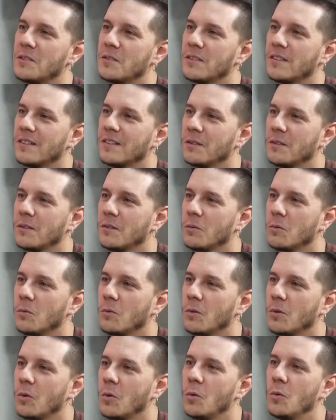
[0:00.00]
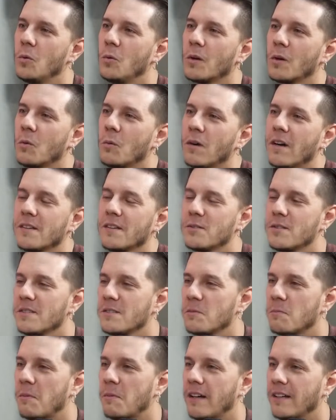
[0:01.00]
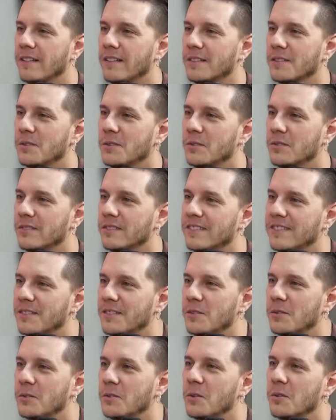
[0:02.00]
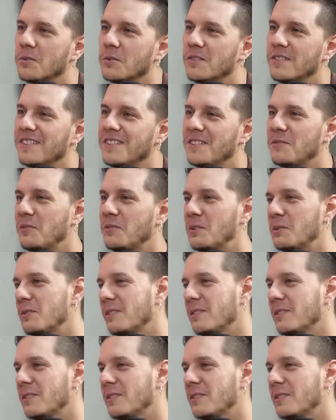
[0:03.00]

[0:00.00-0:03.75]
Who or what inspired you to go to this field?